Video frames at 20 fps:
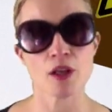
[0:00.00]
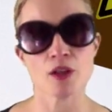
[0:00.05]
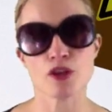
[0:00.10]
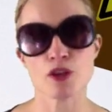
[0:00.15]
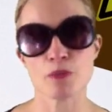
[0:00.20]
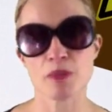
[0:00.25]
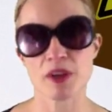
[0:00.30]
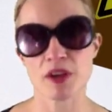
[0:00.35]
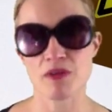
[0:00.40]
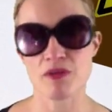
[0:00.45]
To
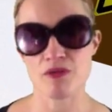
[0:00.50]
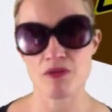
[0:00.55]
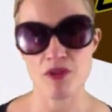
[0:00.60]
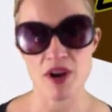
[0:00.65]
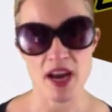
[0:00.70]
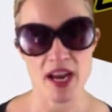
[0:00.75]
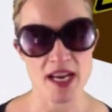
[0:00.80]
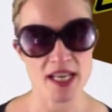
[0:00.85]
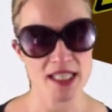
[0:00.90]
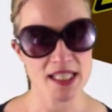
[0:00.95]
be
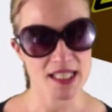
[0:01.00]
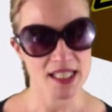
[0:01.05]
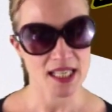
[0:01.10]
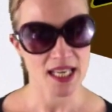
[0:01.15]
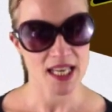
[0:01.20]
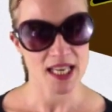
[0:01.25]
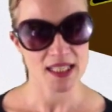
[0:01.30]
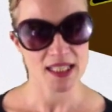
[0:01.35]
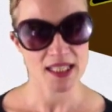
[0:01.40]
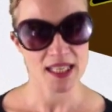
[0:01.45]
afraid,
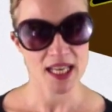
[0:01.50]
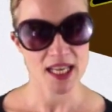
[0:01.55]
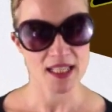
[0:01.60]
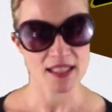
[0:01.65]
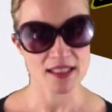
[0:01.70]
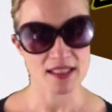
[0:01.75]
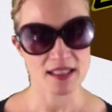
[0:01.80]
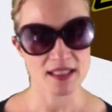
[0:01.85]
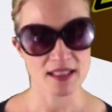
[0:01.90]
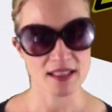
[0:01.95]
scared
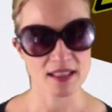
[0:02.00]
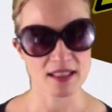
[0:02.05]
that.